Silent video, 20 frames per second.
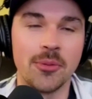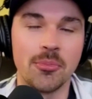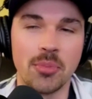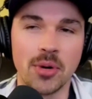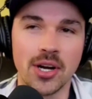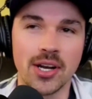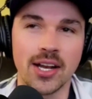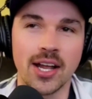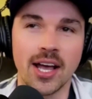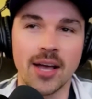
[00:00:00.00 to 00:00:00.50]

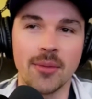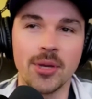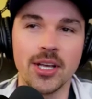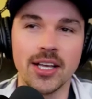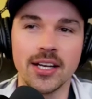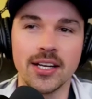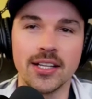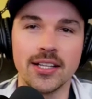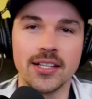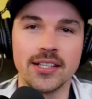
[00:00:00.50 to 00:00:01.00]
But I
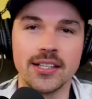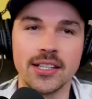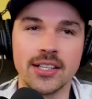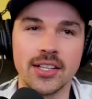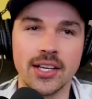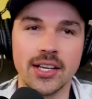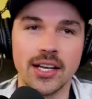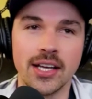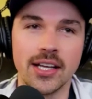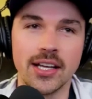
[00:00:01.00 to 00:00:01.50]
mean,
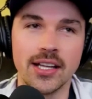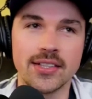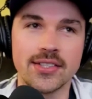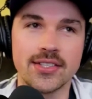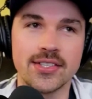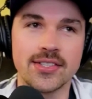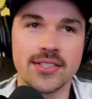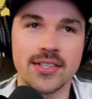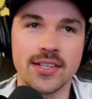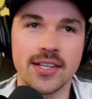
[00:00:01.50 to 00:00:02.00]

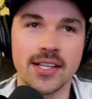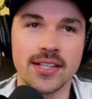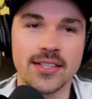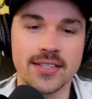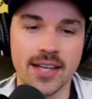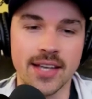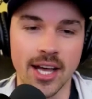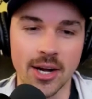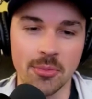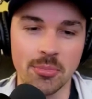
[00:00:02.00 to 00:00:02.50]
it's
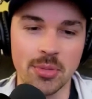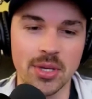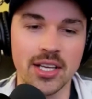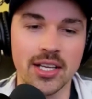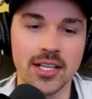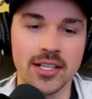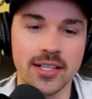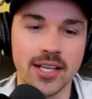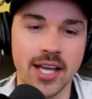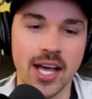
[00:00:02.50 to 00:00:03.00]
got to
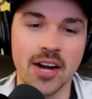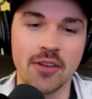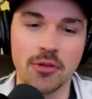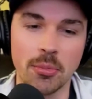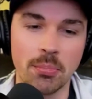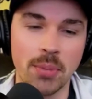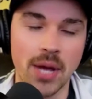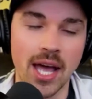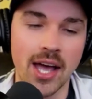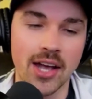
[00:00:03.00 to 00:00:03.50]
be kind of a
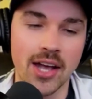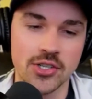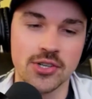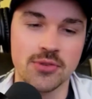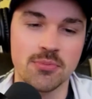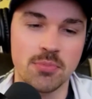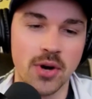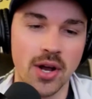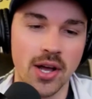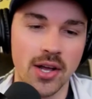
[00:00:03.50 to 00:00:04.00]

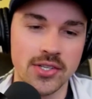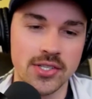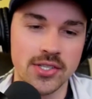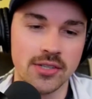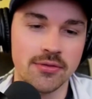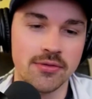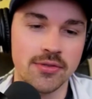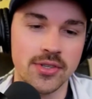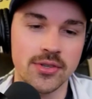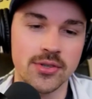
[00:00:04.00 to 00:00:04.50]
passion
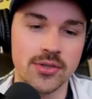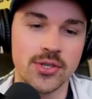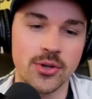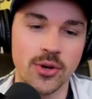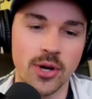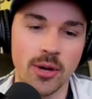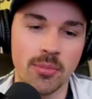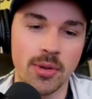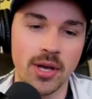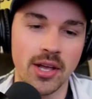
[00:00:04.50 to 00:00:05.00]
project for you
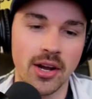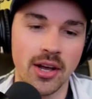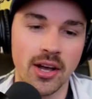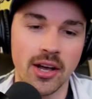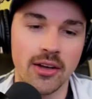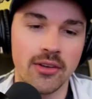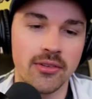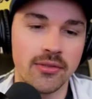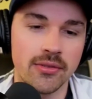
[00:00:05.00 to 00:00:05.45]
too, I bet, huh?